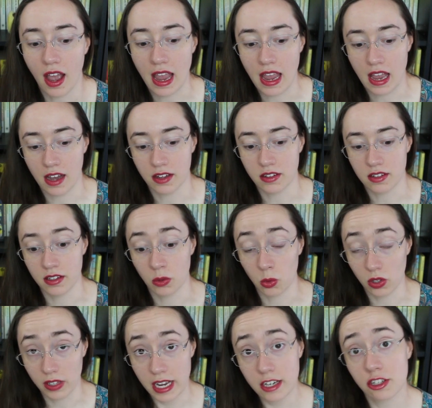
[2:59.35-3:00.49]
and the
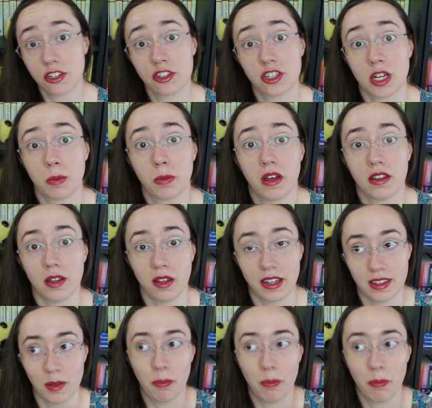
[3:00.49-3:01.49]
relationship, the like